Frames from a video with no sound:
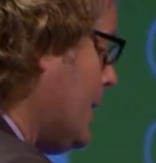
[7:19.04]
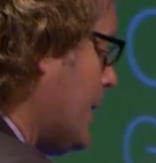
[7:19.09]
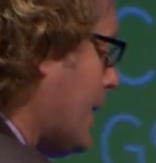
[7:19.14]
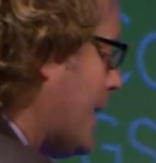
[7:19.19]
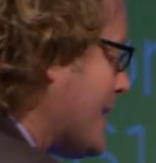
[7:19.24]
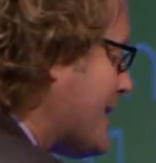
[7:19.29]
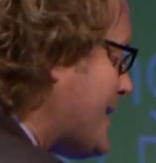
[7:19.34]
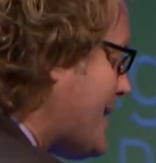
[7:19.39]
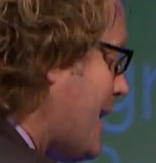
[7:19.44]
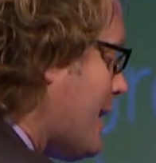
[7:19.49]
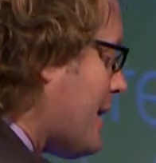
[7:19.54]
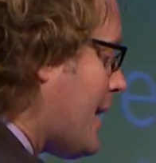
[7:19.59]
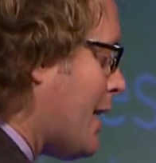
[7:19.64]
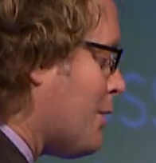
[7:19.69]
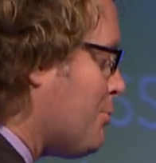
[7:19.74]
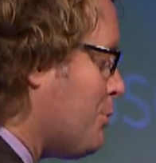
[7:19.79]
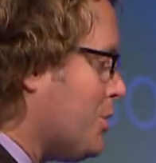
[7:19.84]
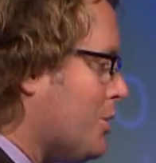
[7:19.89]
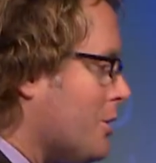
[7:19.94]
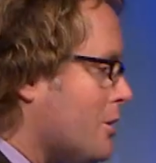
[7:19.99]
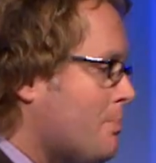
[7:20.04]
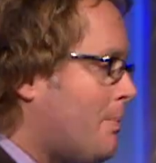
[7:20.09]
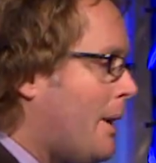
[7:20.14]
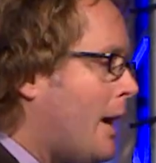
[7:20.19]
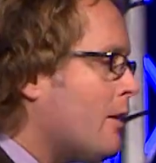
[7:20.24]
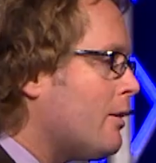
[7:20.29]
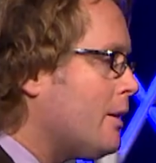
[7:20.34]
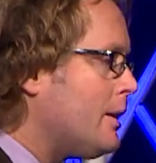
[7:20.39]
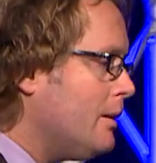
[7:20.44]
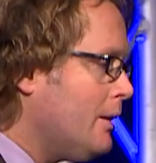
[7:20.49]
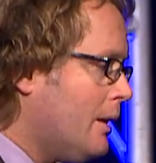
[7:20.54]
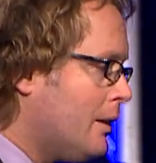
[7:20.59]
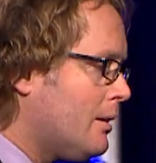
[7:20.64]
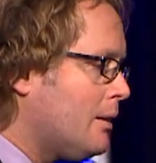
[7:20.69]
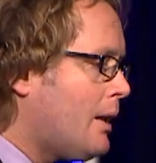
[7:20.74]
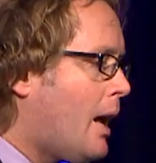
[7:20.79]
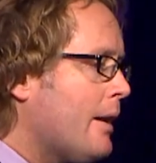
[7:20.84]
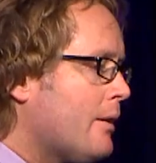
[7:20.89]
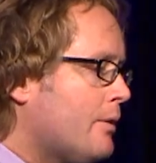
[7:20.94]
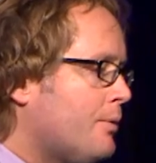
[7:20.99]
I say that because Barry, in a
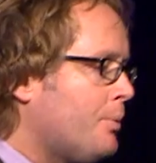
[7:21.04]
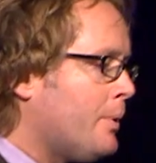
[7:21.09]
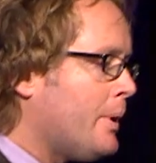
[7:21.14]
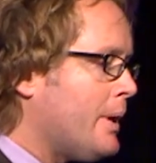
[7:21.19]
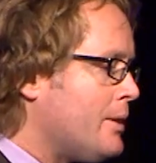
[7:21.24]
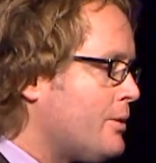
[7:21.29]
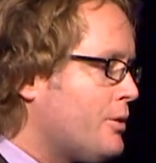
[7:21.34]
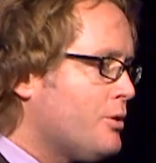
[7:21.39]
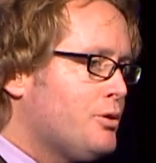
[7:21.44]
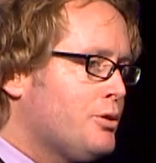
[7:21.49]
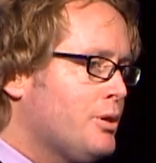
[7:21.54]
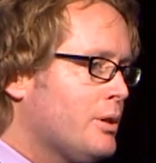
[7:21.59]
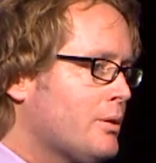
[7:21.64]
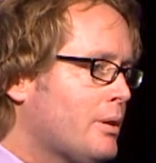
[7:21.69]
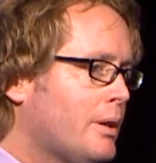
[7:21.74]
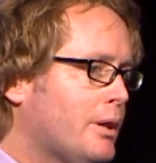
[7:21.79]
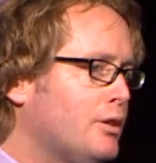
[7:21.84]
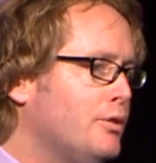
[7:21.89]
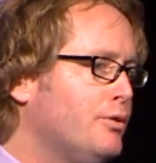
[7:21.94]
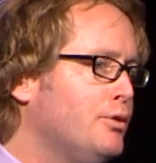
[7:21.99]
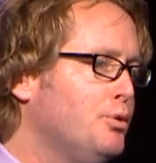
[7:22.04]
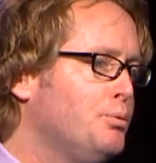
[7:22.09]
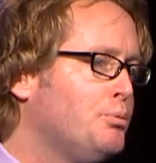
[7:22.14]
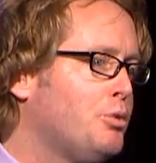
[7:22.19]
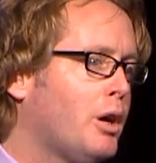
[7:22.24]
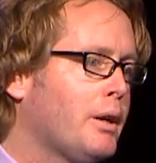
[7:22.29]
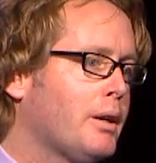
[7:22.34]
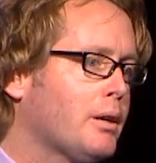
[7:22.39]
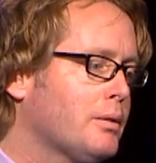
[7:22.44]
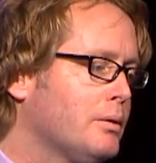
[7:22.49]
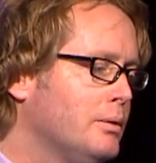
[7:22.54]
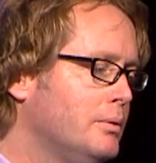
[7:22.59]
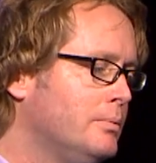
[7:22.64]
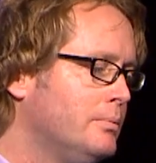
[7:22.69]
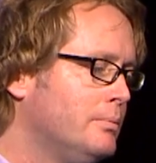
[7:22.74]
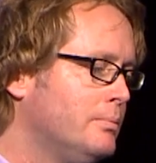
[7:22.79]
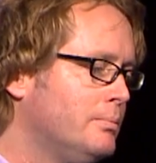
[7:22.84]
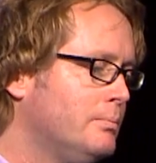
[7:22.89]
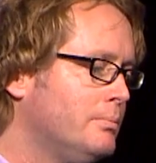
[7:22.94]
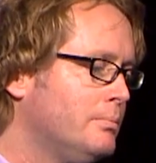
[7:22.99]
lot of ways, is just like a food product
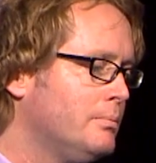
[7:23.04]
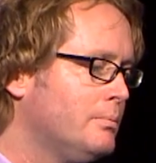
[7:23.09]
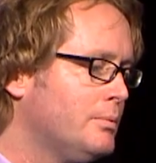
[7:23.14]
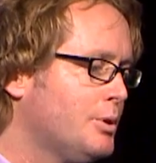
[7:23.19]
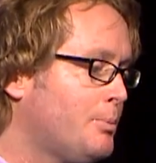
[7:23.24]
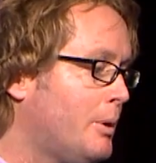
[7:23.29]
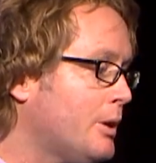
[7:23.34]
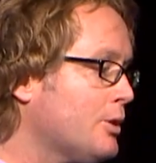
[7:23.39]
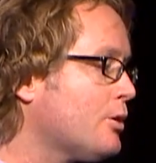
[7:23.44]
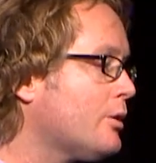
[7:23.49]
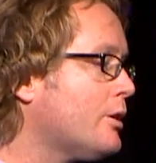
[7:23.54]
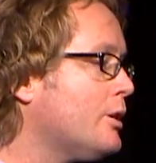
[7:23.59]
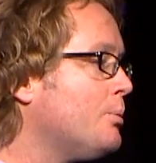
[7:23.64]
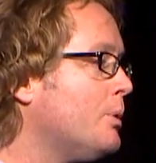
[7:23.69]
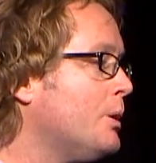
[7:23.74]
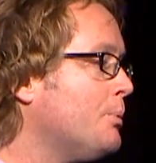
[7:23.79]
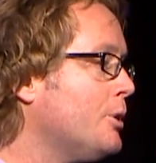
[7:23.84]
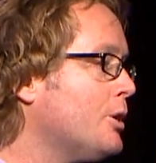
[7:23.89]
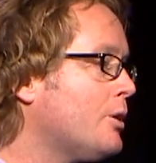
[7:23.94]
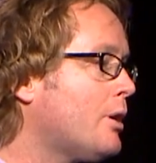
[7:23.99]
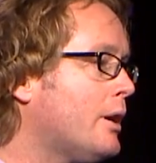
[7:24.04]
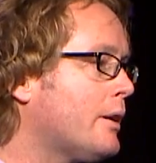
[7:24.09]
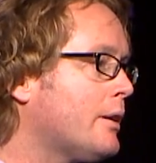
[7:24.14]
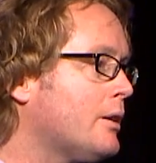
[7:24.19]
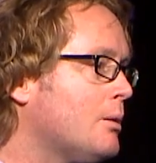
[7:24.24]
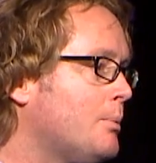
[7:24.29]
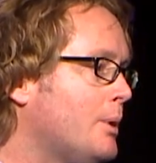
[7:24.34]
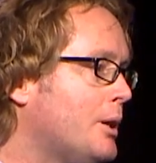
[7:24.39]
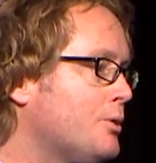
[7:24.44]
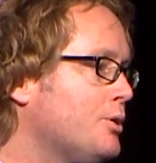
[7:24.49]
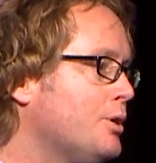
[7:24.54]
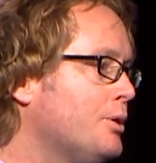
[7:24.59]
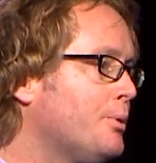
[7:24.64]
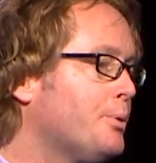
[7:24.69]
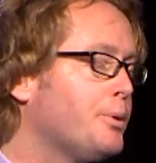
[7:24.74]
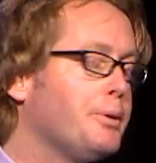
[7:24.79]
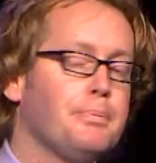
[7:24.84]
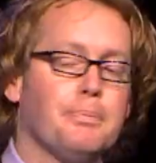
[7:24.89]
especially when we're talking about children.